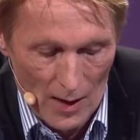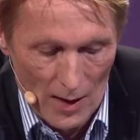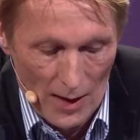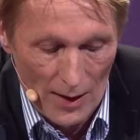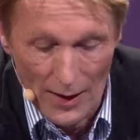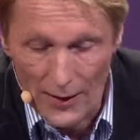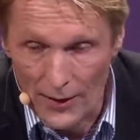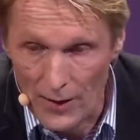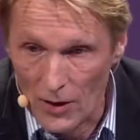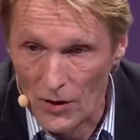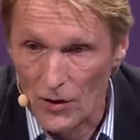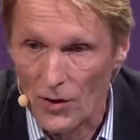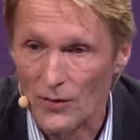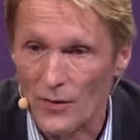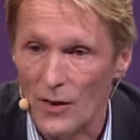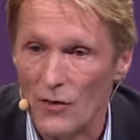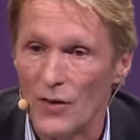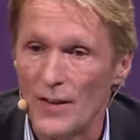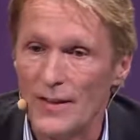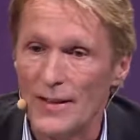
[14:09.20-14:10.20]
In addition,
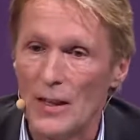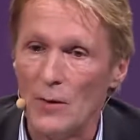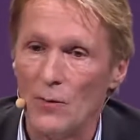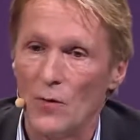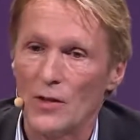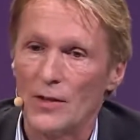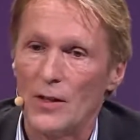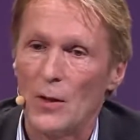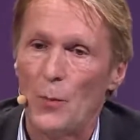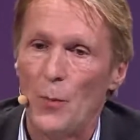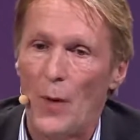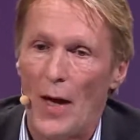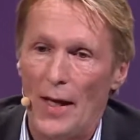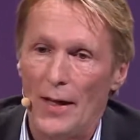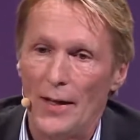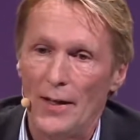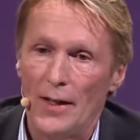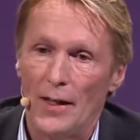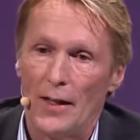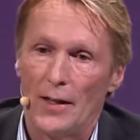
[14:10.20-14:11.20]
the regime was
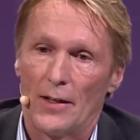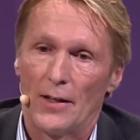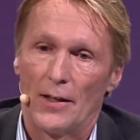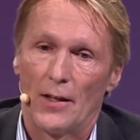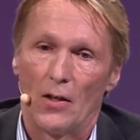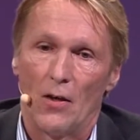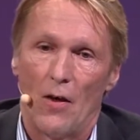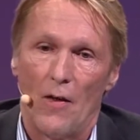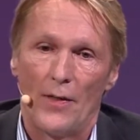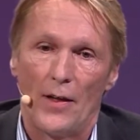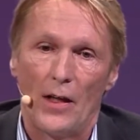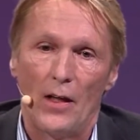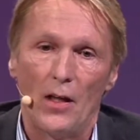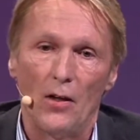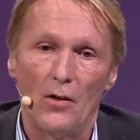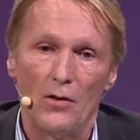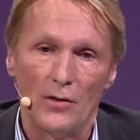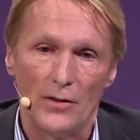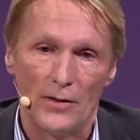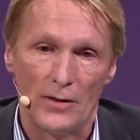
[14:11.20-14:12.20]
dependent on the
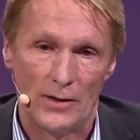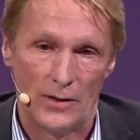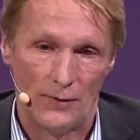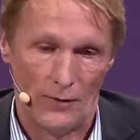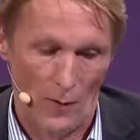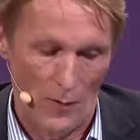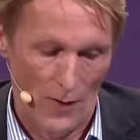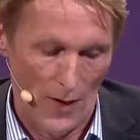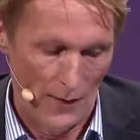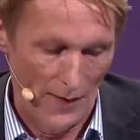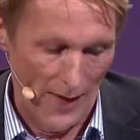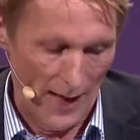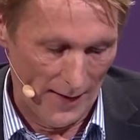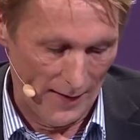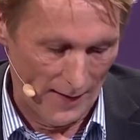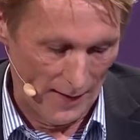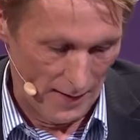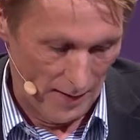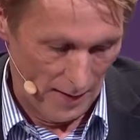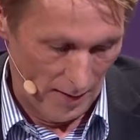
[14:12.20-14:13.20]
loans from the
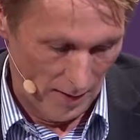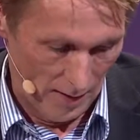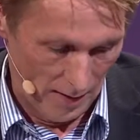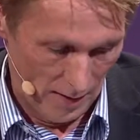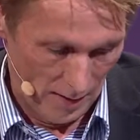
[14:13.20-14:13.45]
West.